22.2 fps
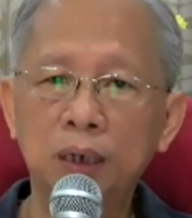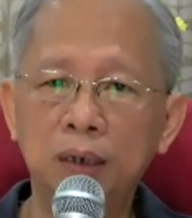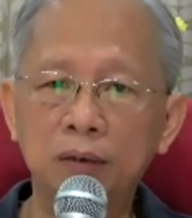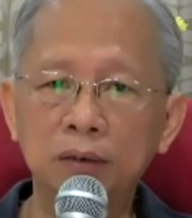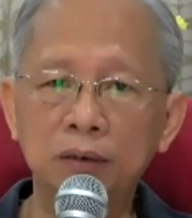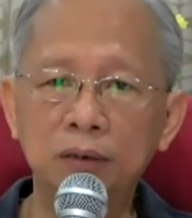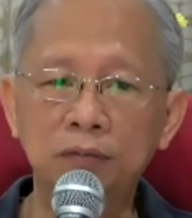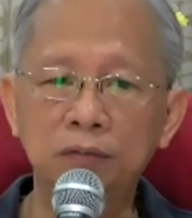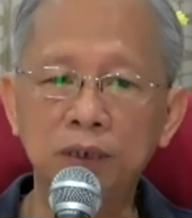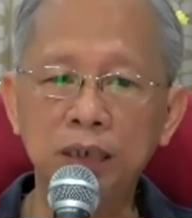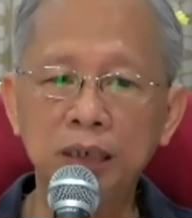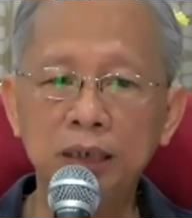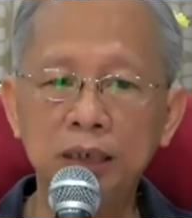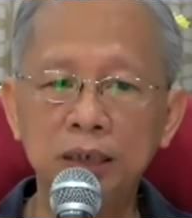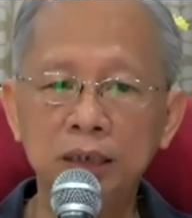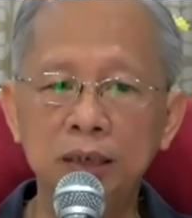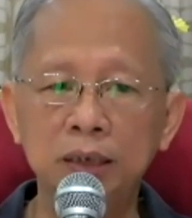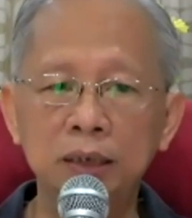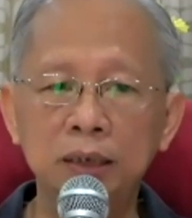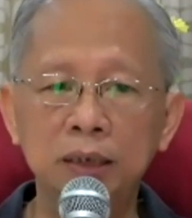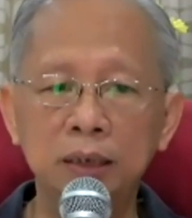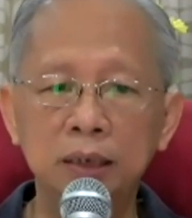
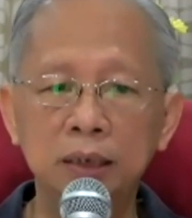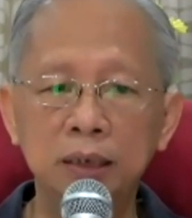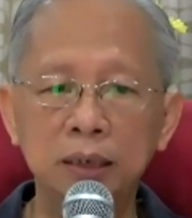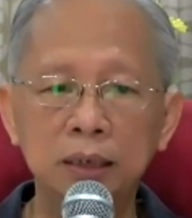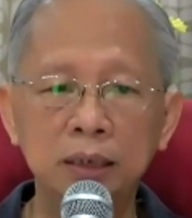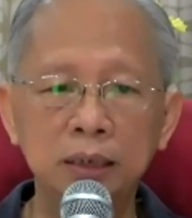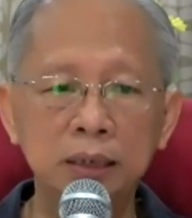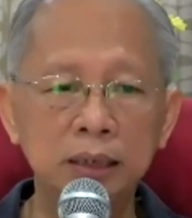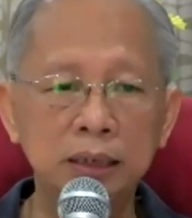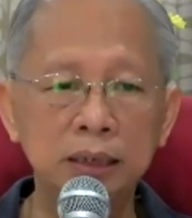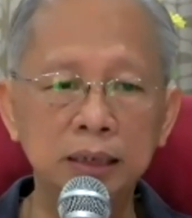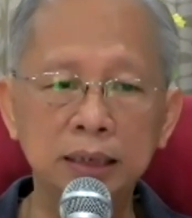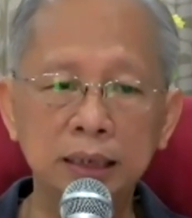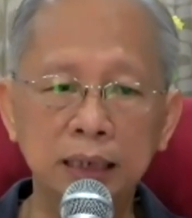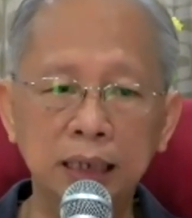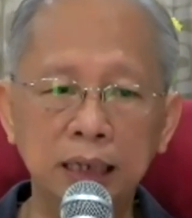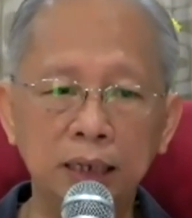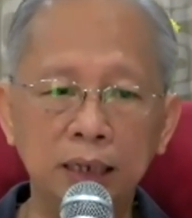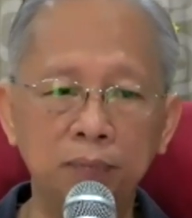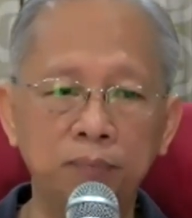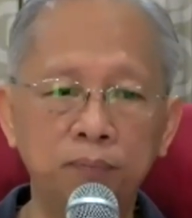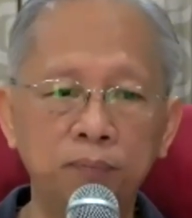cultivation is the
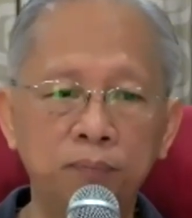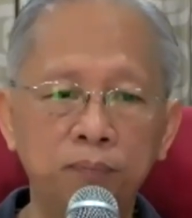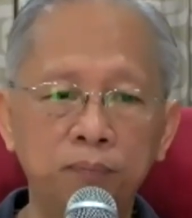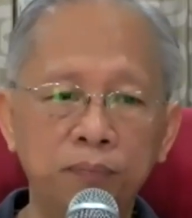same.